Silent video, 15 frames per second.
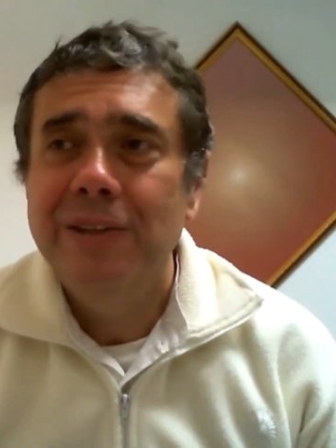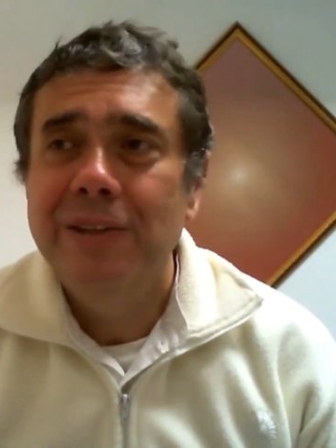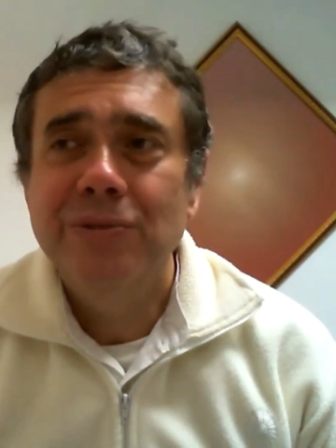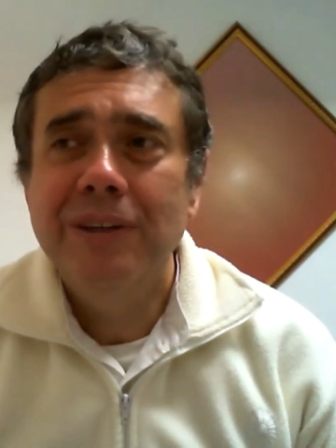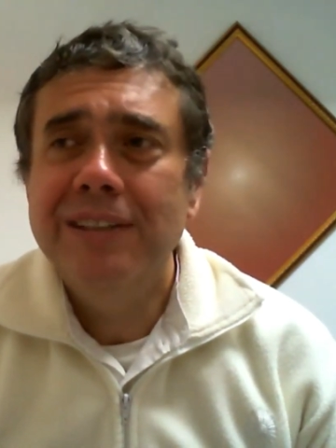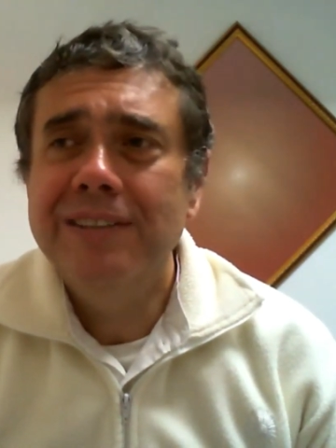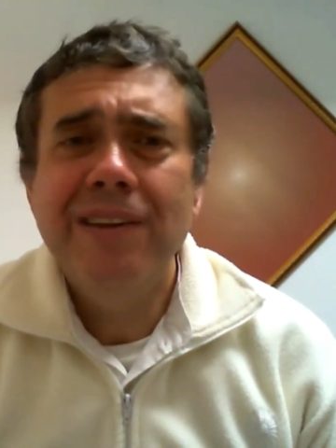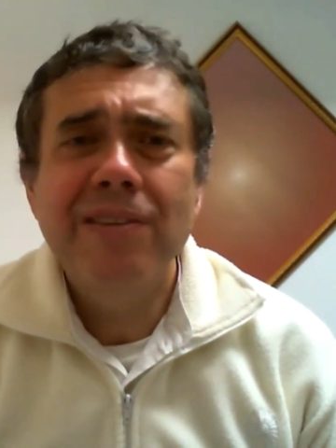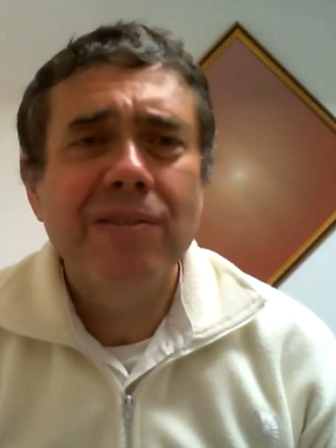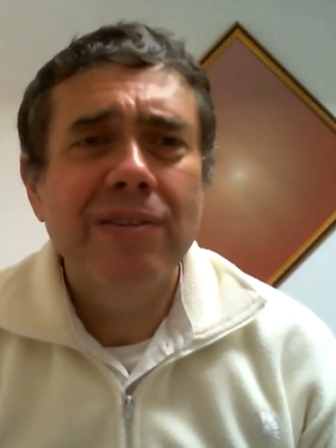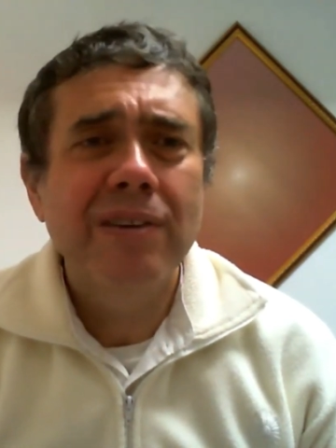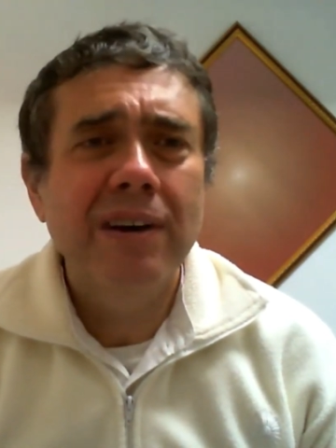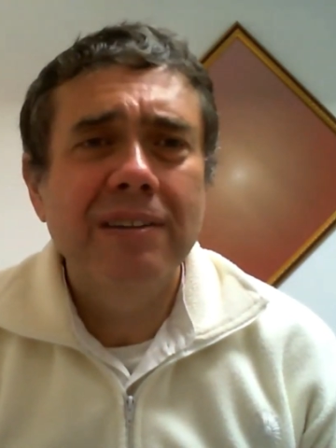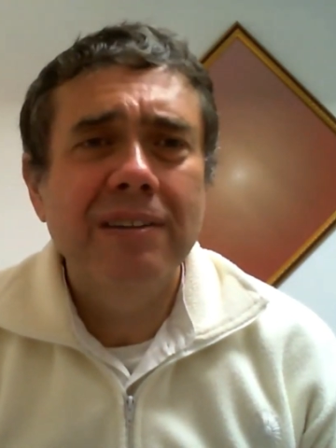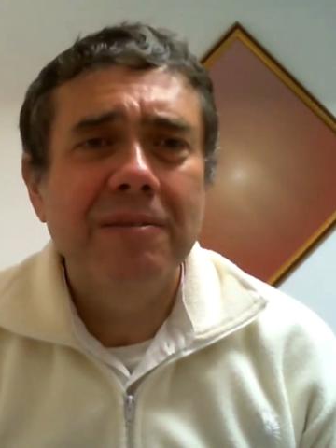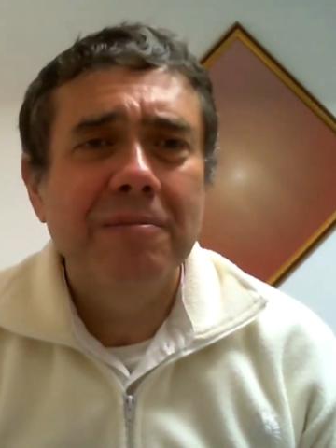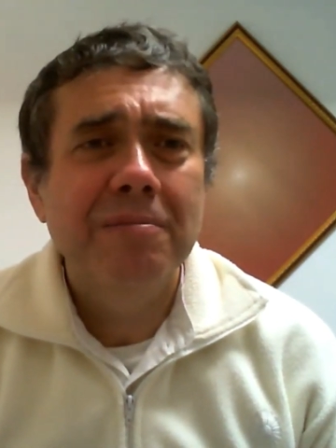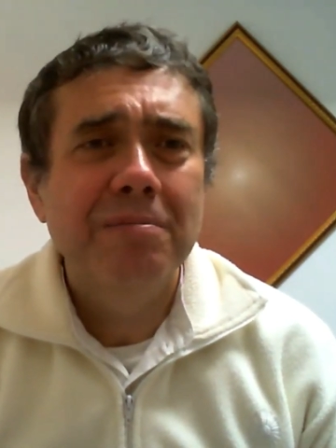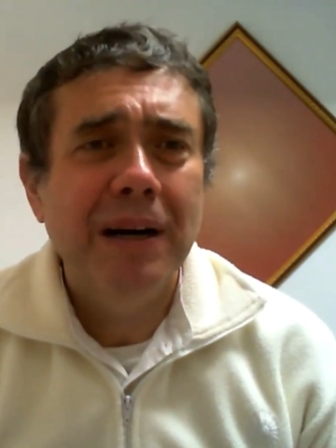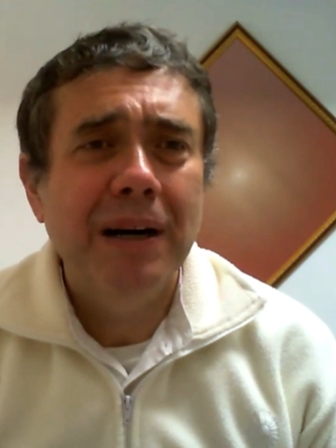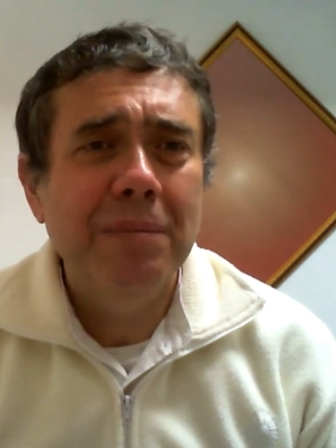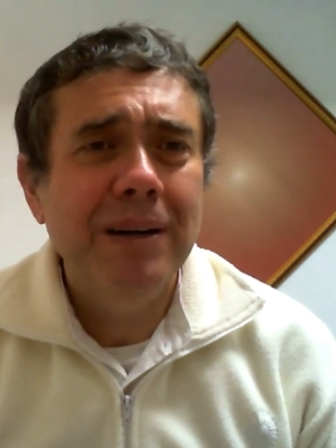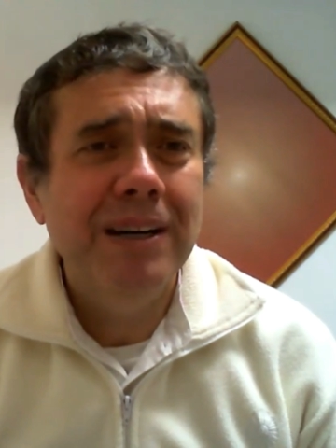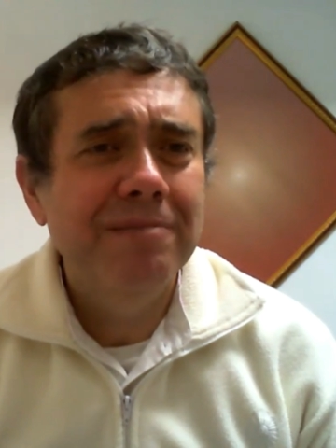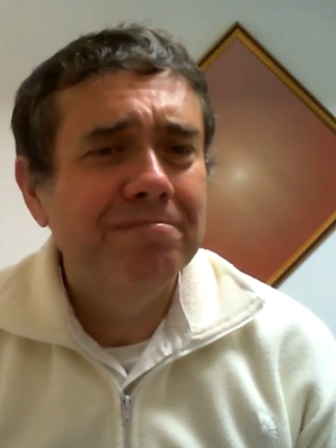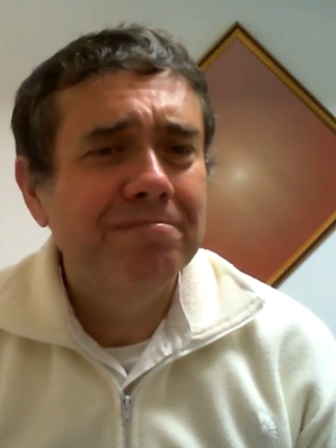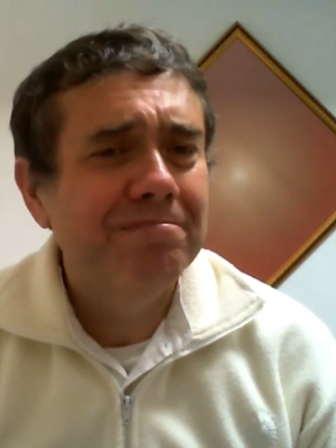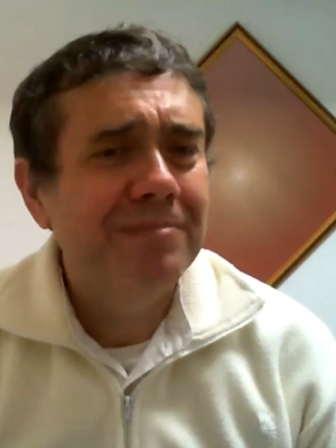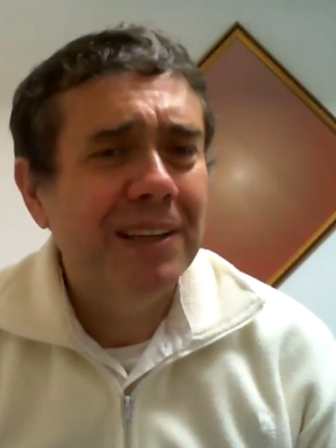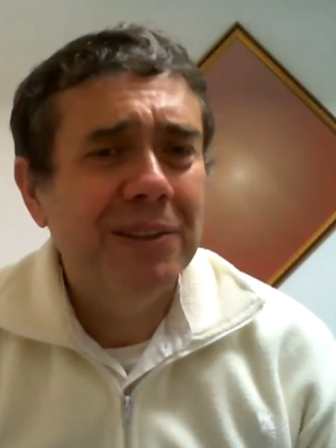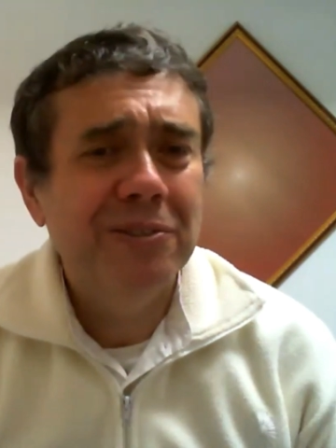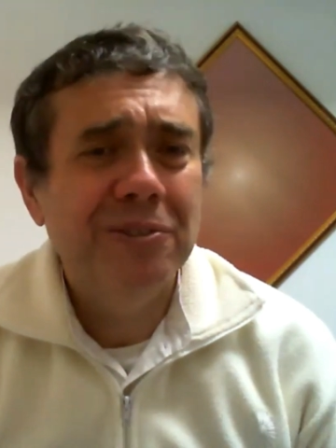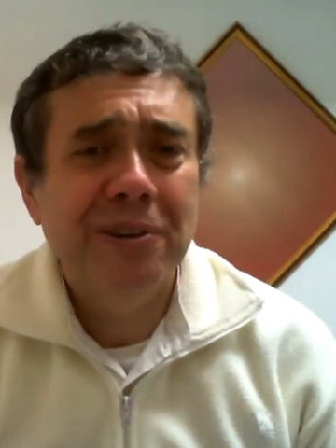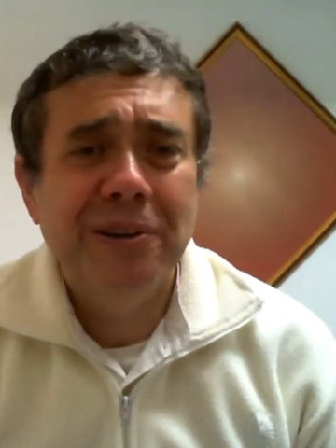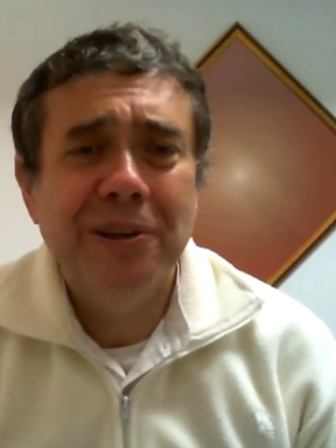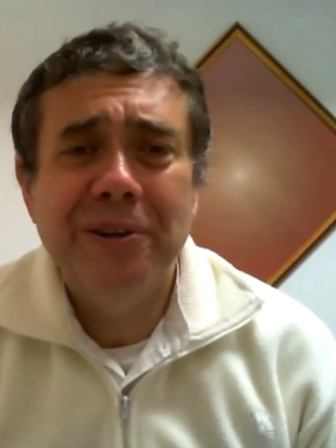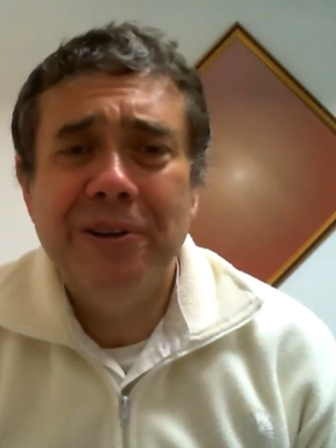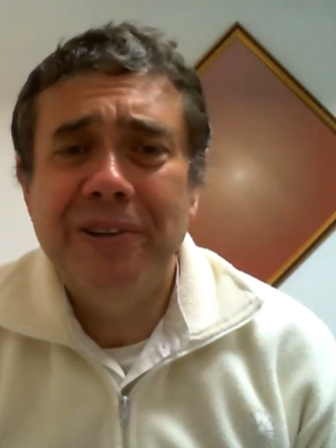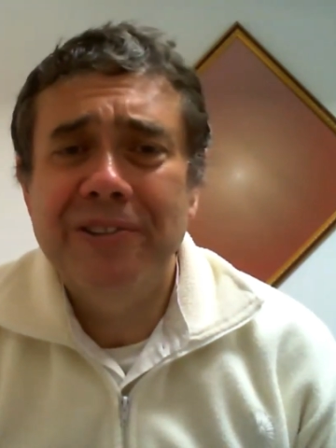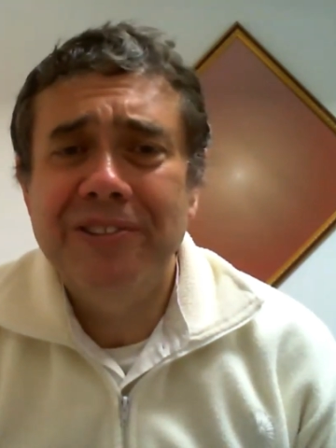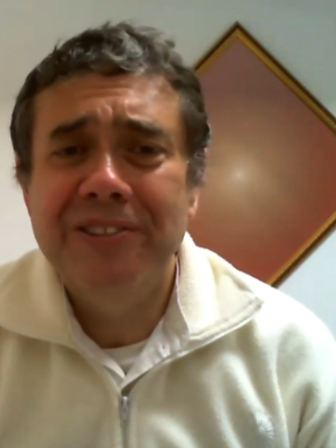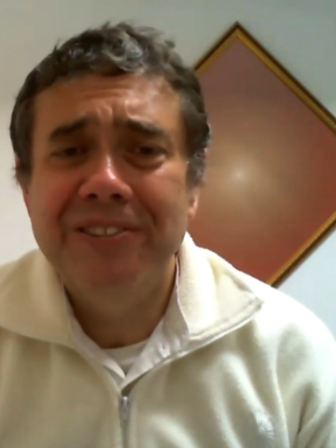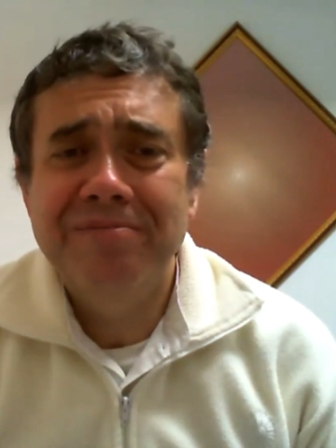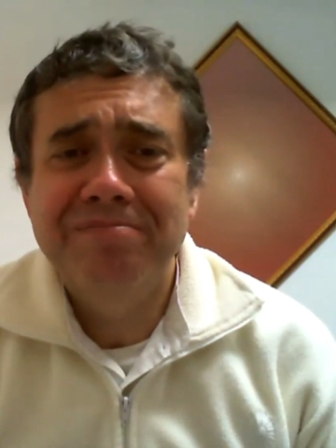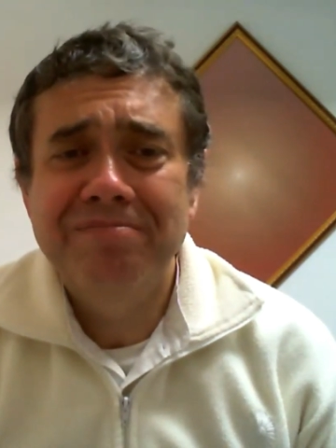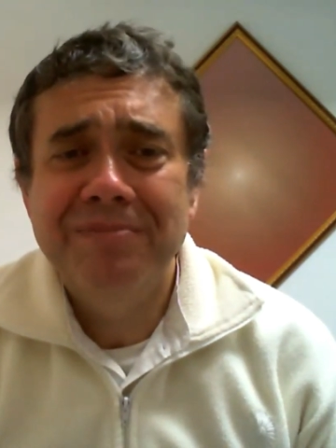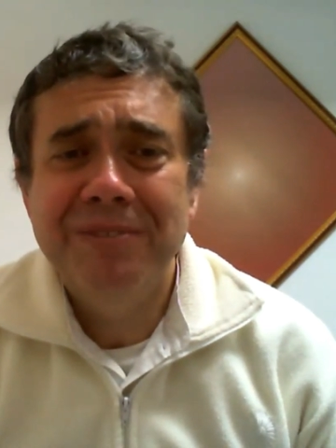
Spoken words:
So I just thought, Baba, it's all yours.